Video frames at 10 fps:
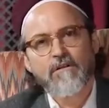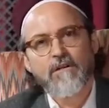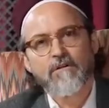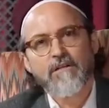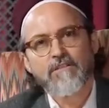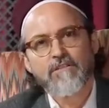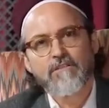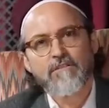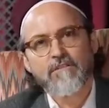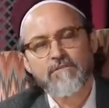
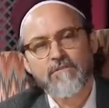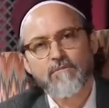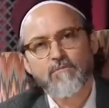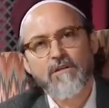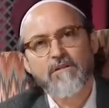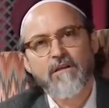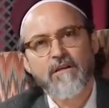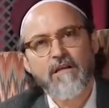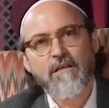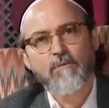narrations, but
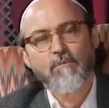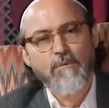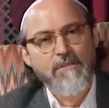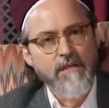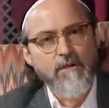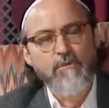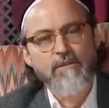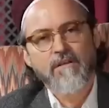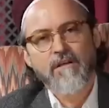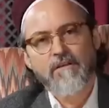Imam
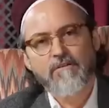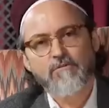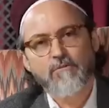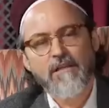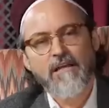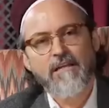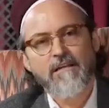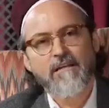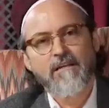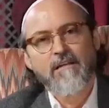al-Tirmidhi and others
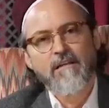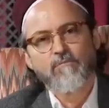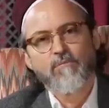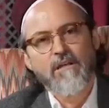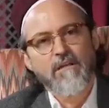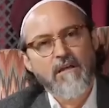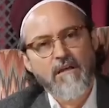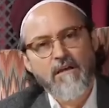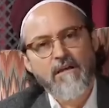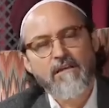related.
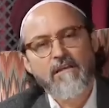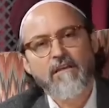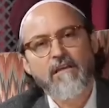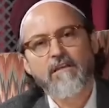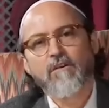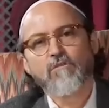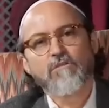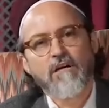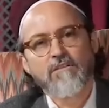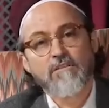But he goes
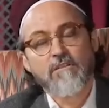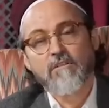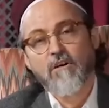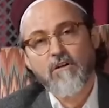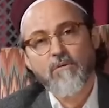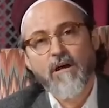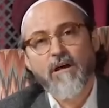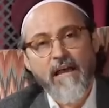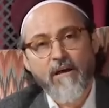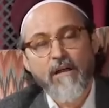on just to talk
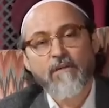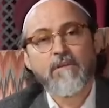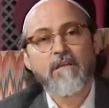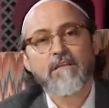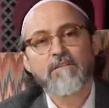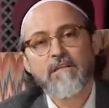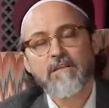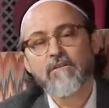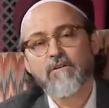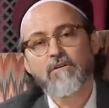about how everything is
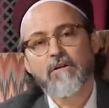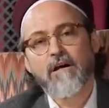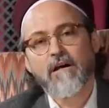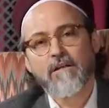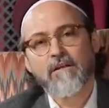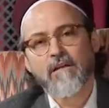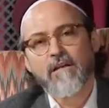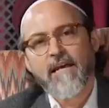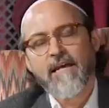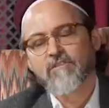in the Quran.
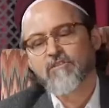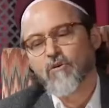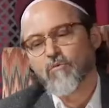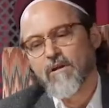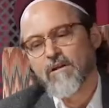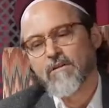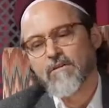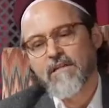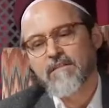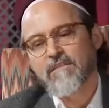And so one of the
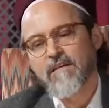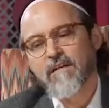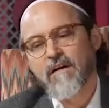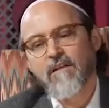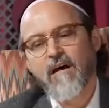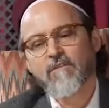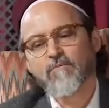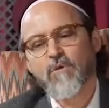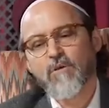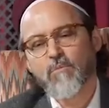things that a lot
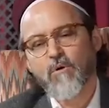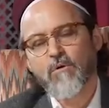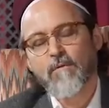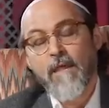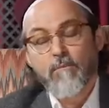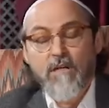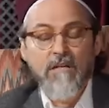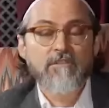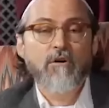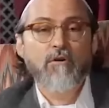of people,
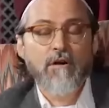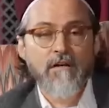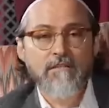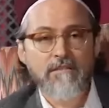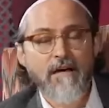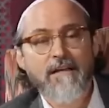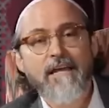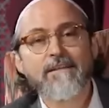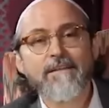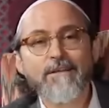because the Quran is not
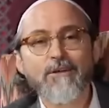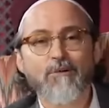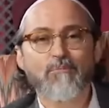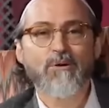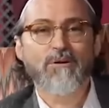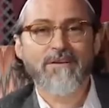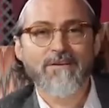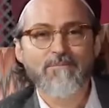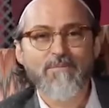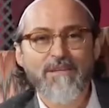a linear
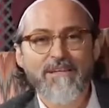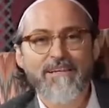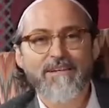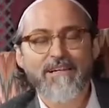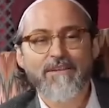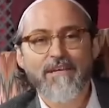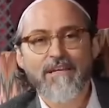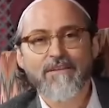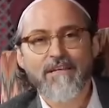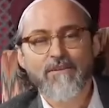book
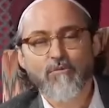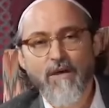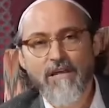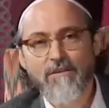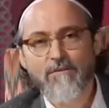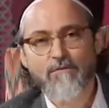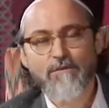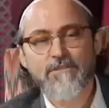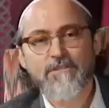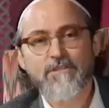in the way that, for
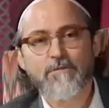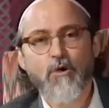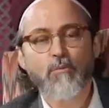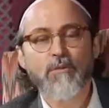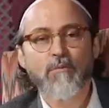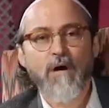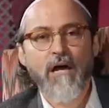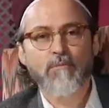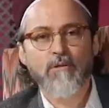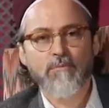instance, if you open the
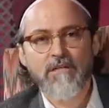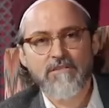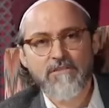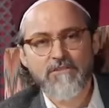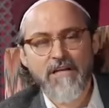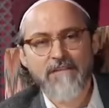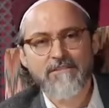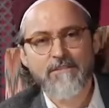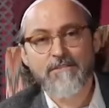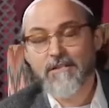Bible, it begins in
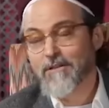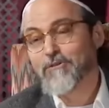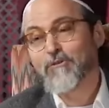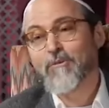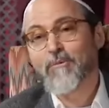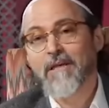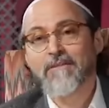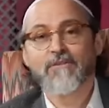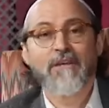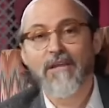Genesis, it literally
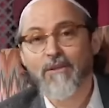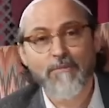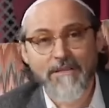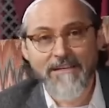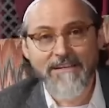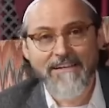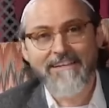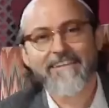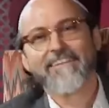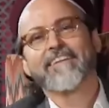begins in the
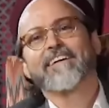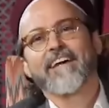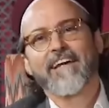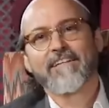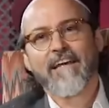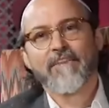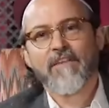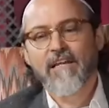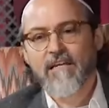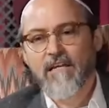beginning. And
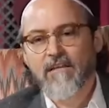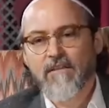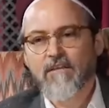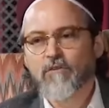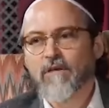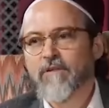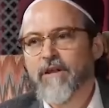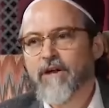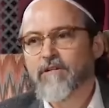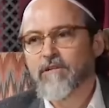then you have a
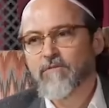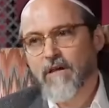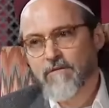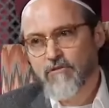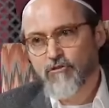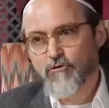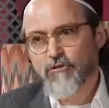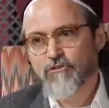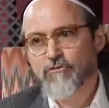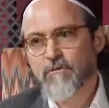narrative, you have the
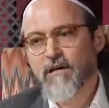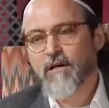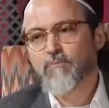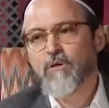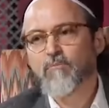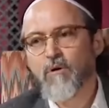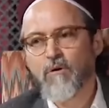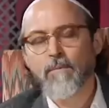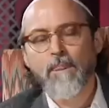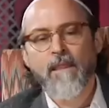Jewish
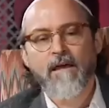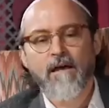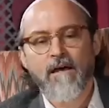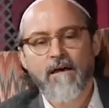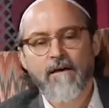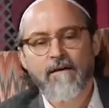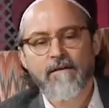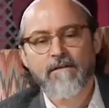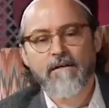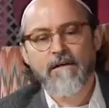people
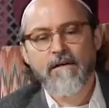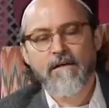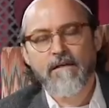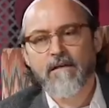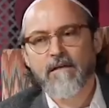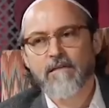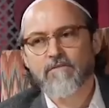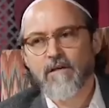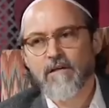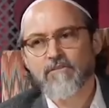
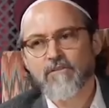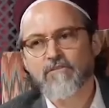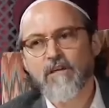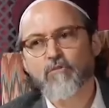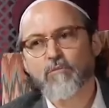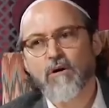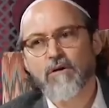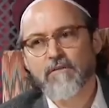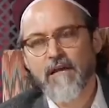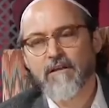as a central part
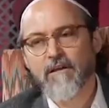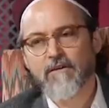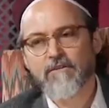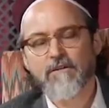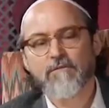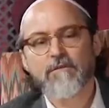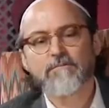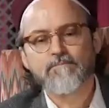of that narrative.